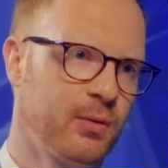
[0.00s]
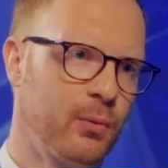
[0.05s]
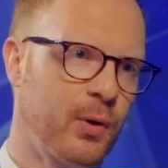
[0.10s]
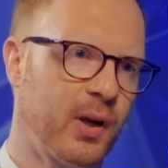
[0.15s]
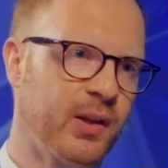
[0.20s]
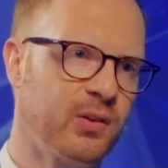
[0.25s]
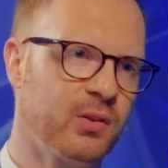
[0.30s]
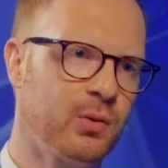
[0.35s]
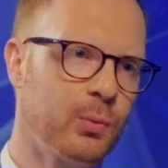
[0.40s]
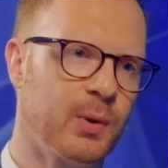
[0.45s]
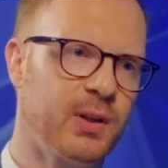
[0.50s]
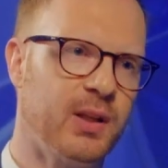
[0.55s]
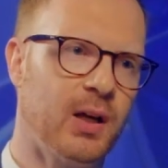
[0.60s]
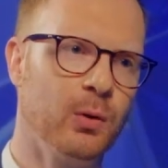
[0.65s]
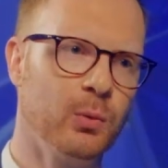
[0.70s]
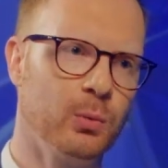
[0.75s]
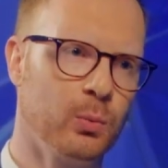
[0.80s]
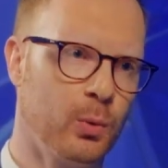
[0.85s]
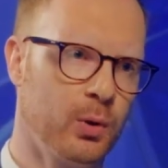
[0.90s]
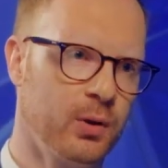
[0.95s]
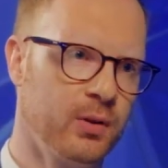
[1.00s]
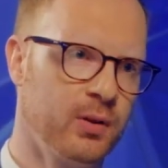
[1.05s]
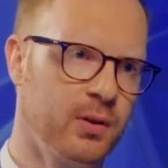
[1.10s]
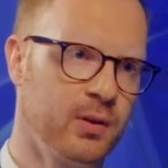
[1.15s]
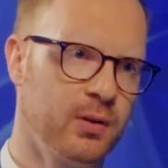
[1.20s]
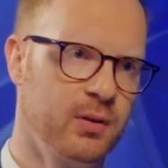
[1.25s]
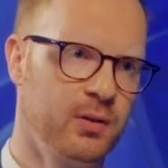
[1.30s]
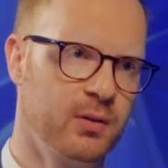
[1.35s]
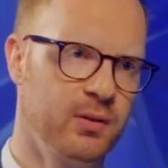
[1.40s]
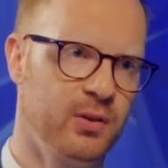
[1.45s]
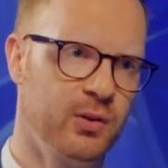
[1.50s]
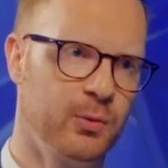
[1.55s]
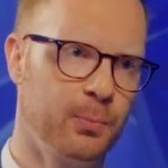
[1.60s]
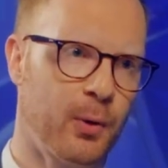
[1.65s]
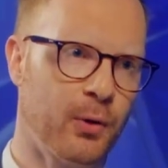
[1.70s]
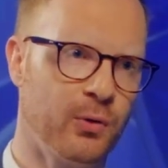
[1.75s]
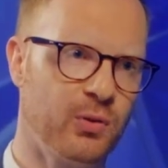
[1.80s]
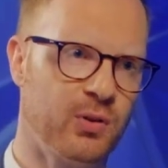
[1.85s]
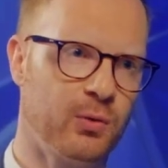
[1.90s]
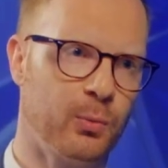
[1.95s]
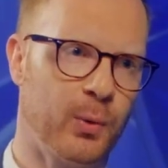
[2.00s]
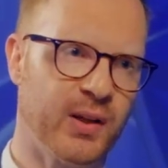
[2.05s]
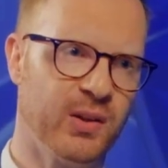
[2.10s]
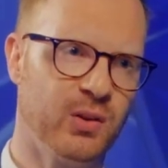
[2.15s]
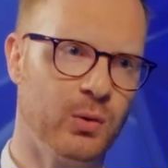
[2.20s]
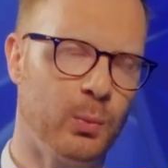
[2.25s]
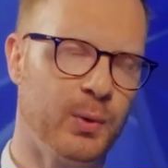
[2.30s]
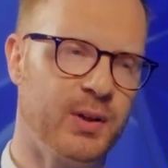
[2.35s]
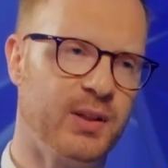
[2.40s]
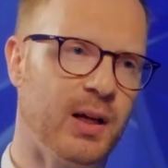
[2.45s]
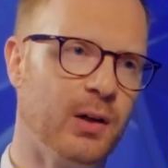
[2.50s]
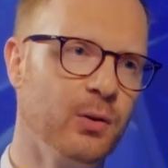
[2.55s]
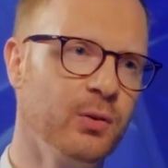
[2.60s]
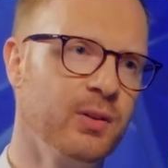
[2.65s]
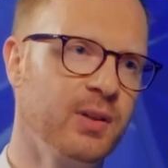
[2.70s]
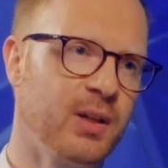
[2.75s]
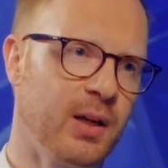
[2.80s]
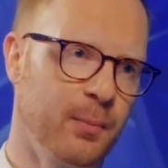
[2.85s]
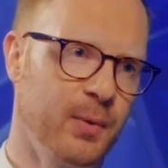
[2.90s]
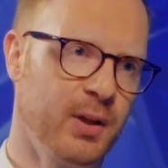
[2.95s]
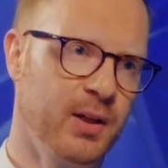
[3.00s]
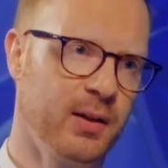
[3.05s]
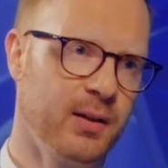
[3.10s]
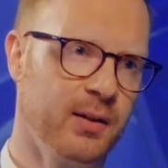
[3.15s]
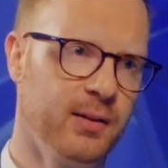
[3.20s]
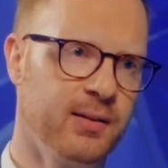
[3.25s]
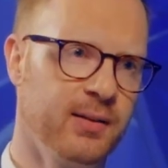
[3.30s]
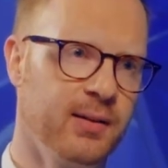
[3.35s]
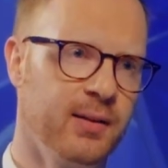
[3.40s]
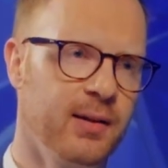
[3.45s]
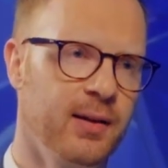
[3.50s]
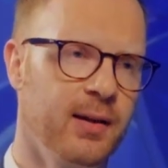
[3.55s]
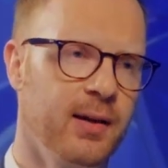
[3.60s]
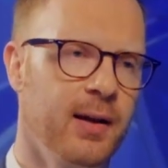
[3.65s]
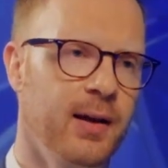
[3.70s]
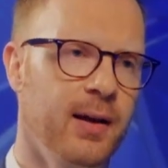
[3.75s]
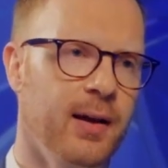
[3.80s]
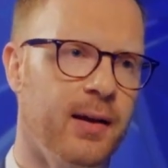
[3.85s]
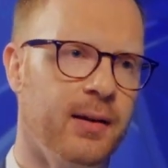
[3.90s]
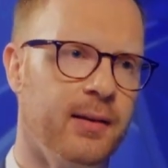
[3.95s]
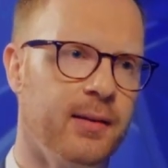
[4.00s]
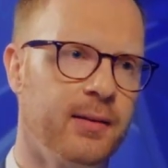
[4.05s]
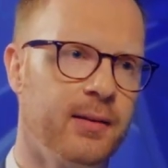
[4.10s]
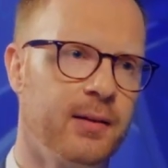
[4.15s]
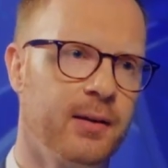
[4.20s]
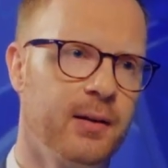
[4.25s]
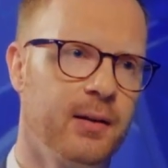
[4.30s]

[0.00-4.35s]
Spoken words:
runs without water, this process runs without chemicals, and